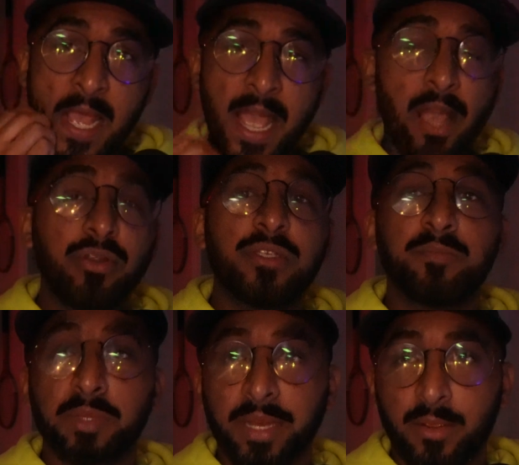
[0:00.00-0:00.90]
how do you
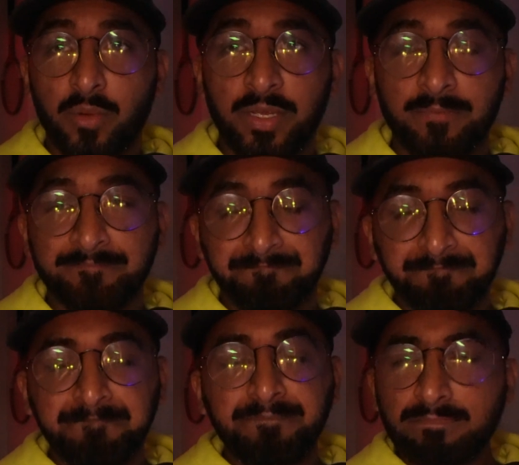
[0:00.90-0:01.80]
split equity?
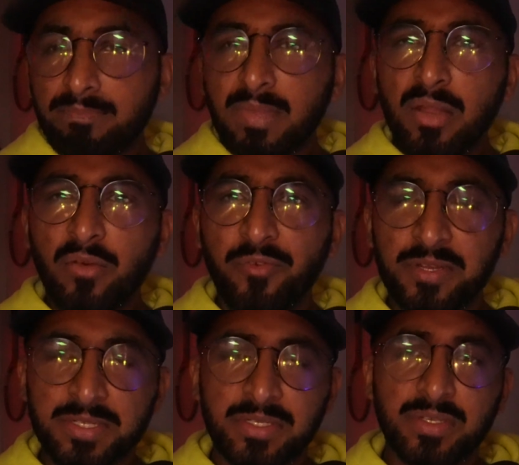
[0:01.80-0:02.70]
Now, for
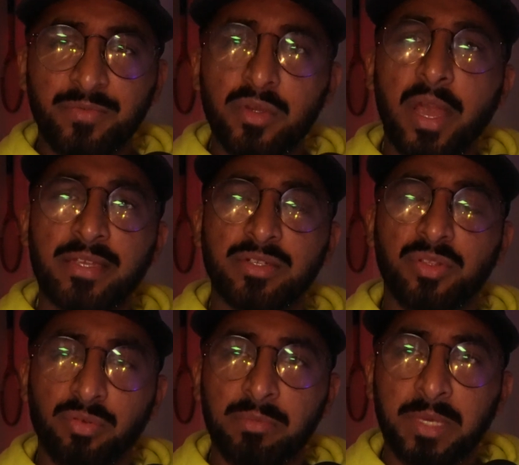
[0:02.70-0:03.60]
instance, if you guys are
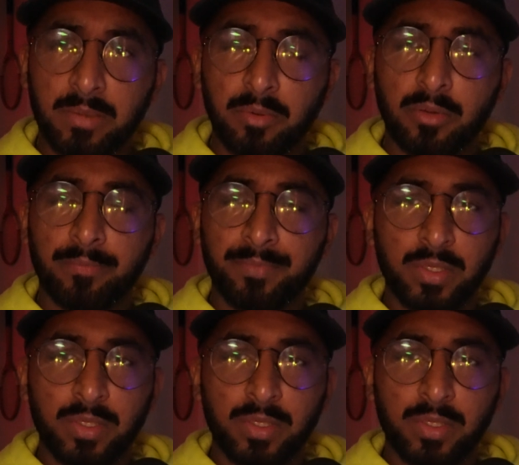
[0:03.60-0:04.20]
3 people,